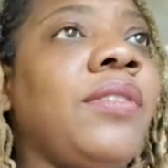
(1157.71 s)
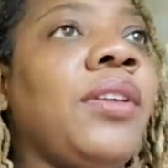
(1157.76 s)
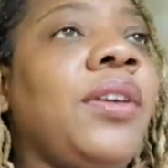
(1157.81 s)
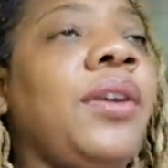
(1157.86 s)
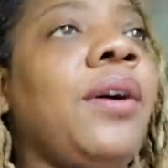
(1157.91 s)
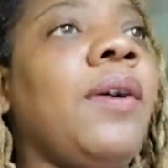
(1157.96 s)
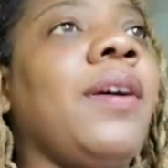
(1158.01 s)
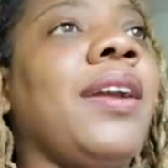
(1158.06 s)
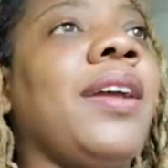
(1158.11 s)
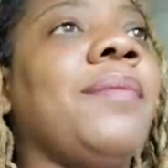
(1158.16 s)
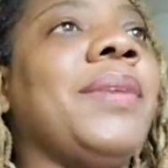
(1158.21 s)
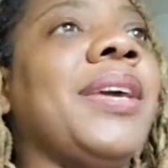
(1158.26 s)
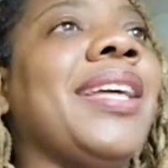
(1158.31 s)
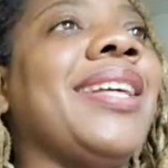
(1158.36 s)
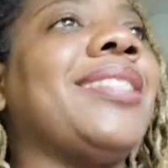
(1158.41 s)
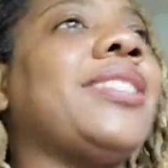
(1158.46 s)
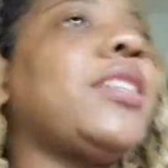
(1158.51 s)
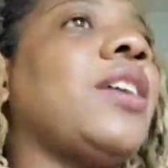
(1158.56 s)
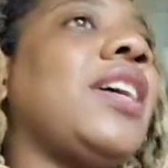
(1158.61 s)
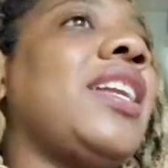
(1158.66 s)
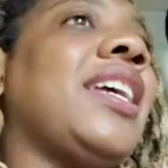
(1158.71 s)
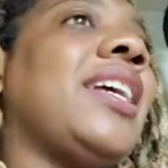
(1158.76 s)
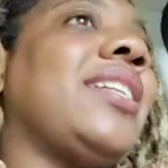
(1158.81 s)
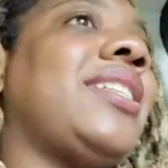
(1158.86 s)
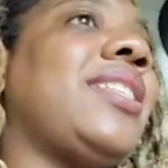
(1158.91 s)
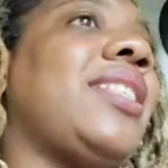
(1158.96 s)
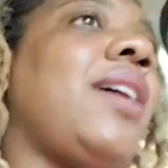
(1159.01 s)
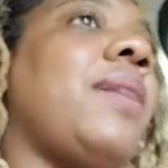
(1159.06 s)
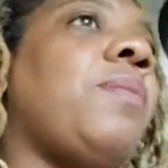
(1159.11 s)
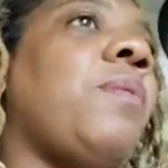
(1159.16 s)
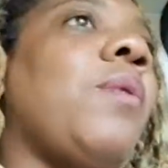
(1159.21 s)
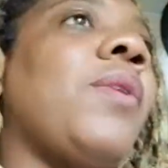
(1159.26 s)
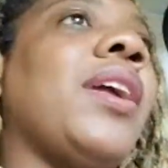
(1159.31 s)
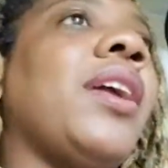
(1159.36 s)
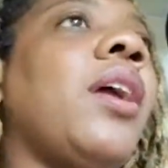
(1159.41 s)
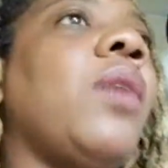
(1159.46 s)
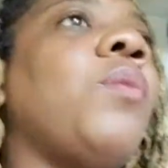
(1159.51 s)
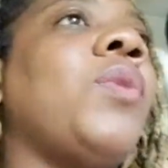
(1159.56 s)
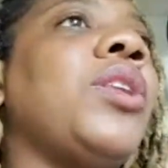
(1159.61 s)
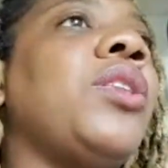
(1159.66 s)
You know what I mean? It's going to get to that
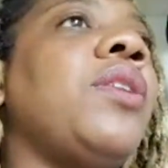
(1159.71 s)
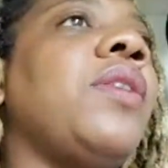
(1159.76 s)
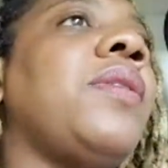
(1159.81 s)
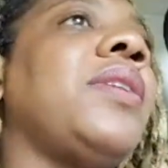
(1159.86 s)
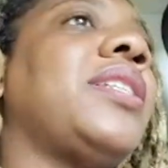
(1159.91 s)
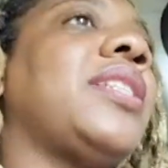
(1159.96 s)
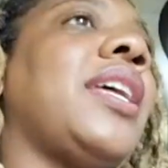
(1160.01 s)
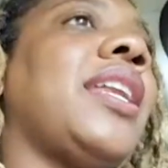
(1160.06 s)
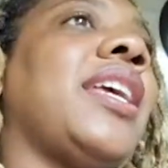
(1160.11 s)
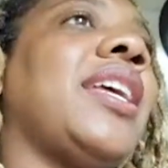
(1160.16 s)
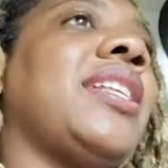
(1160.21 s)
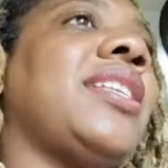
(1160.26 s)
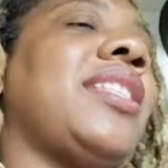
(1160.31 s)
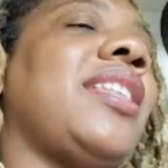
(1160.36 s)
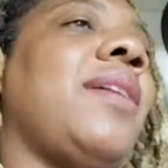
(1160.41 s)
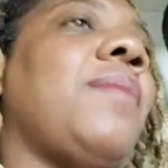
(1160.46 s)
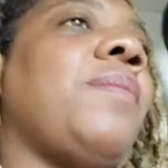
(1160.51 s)
point, and we know it's going to get to that